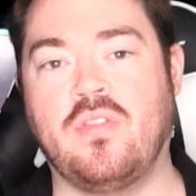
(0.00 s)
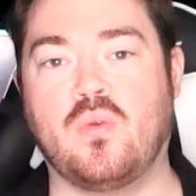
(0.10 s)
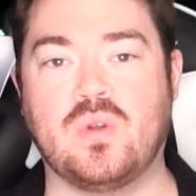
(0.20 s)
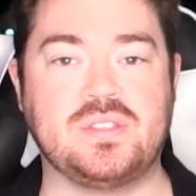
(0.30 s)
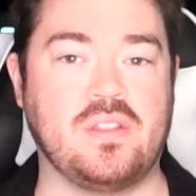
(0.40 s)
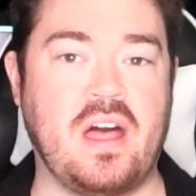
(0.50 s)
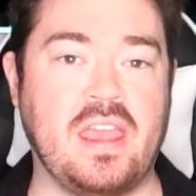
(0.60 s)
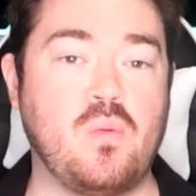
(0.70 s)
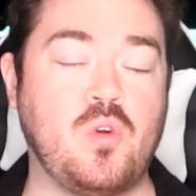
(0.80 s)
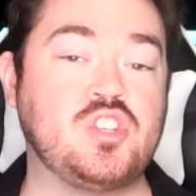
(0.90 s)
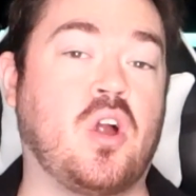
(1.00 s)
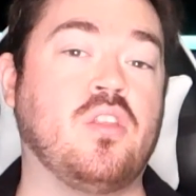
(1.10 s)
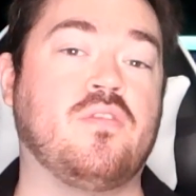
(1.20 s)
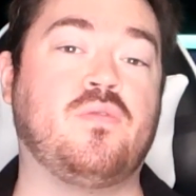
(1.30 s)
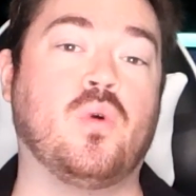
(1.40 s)
on the Ryzen line, which are
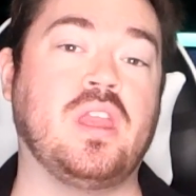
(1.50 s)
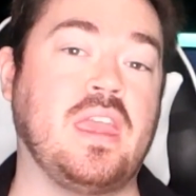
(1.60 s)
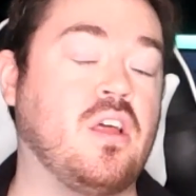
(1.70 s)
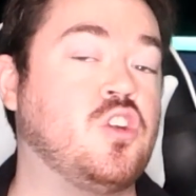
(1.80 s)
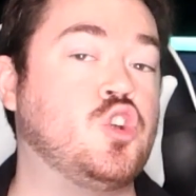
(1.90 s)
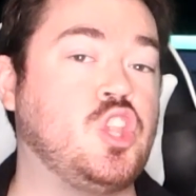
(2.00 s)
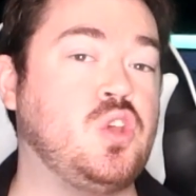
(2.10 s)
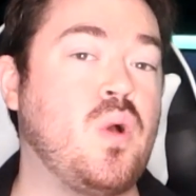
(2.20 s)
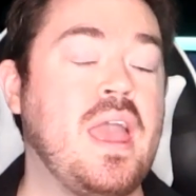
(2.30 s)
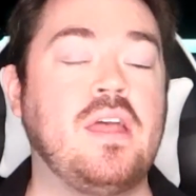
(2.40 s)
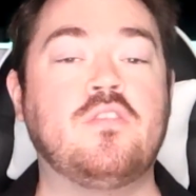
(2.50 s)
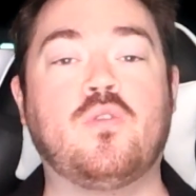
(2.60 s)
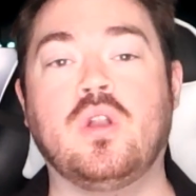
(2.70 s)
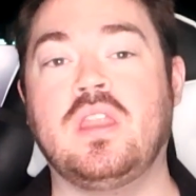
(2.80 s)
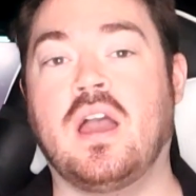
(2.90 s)
the 4800U and the
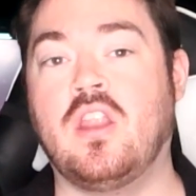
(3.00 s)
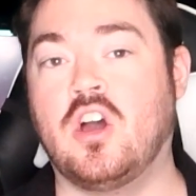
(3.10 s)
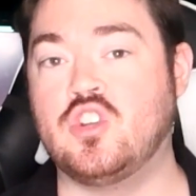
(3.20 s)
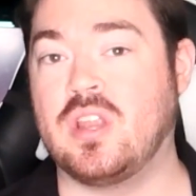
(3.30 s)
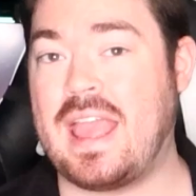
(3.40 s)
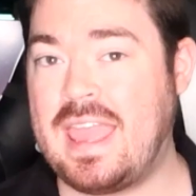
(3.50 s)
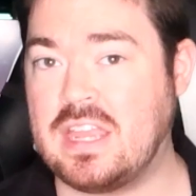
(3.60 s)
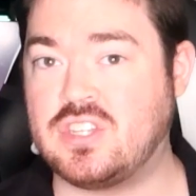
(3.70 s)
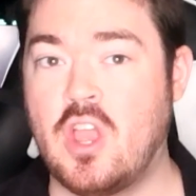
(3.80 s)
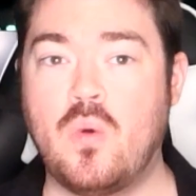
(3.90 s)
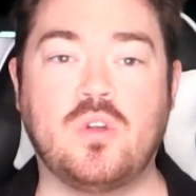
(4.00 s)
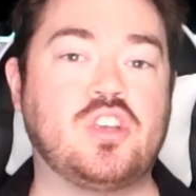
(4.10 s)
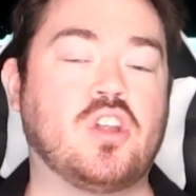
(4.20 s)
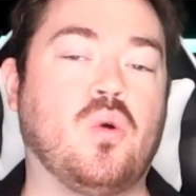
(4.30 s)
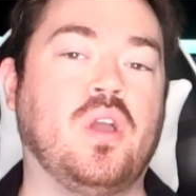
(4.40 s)
4900H, which
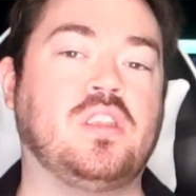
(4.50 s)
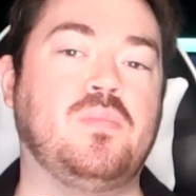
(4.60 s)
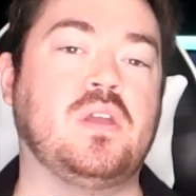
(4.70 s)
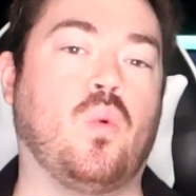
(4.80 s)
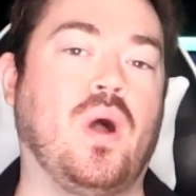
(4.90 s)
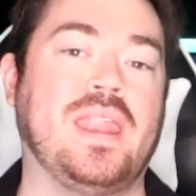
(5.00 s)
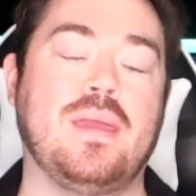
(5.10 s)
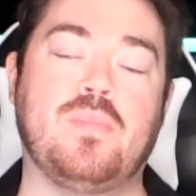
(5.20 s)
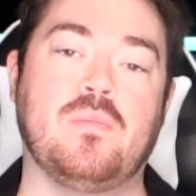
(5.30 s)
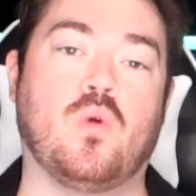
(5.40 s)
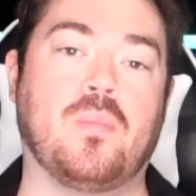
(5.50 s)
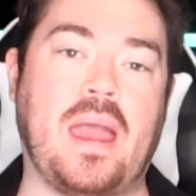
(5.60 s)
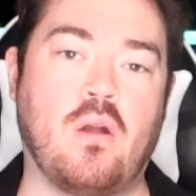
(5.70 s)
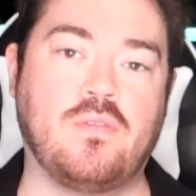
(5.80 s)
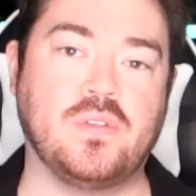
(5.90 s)
are going to be quite a bit more
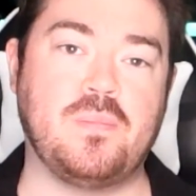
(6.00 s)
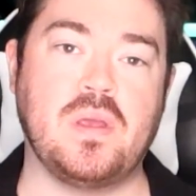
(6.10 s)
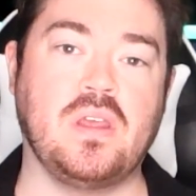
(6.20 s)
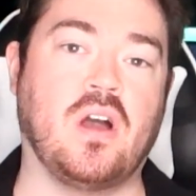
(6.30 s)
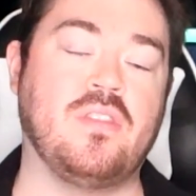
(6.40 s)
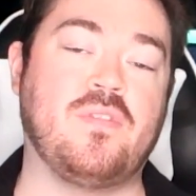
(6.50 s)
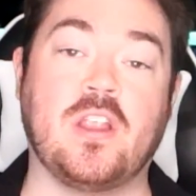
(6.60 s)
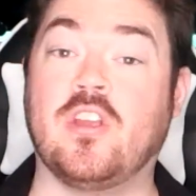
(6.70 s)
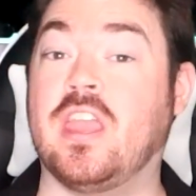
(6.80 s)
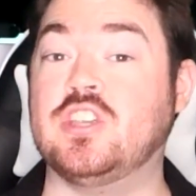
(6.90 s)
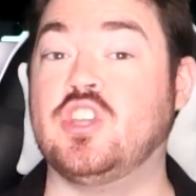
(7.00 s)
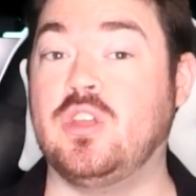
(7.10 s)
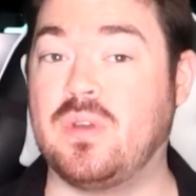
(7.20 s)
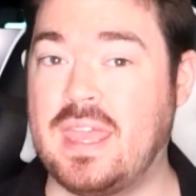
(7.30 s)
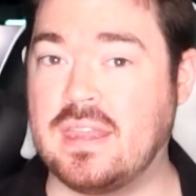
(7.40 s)
powerful depending on the variation
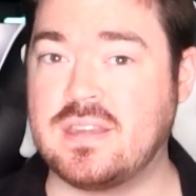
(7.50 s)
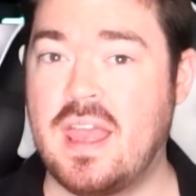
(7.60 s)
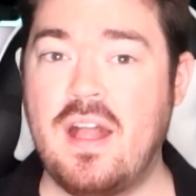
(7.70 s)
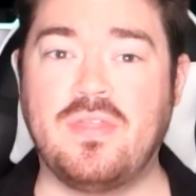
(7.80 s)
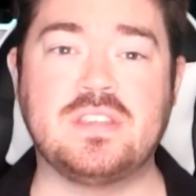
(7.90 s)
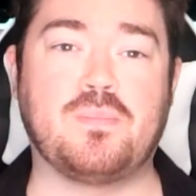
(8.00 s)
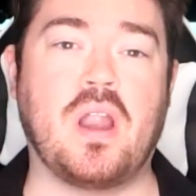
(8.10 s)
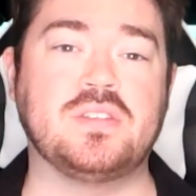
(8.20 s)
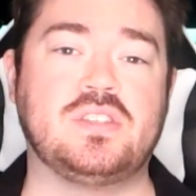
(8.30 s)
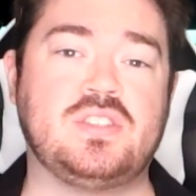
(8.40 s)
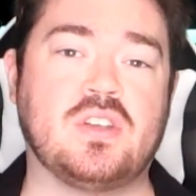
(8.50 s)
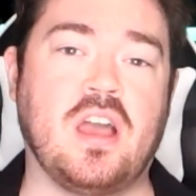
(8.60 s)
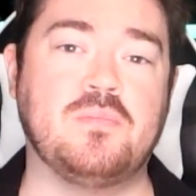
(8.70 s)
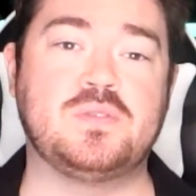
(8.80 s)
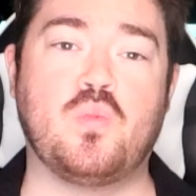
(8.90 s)
you get. This processor
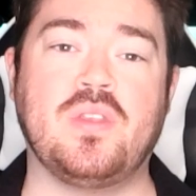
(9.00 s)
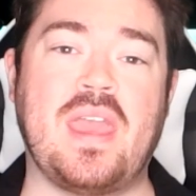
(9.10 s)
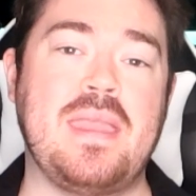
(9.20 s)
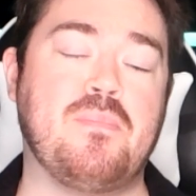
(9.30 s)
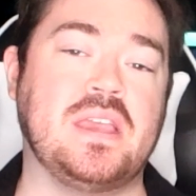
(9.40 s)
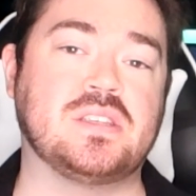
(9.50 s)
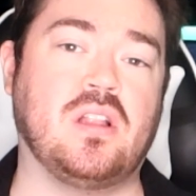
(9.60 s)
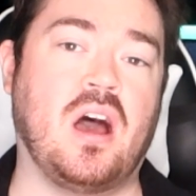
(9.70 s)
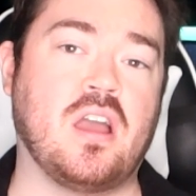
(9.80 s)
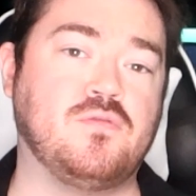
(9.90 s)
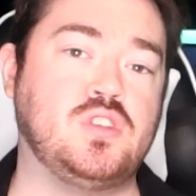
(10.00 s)
comes with a base clock of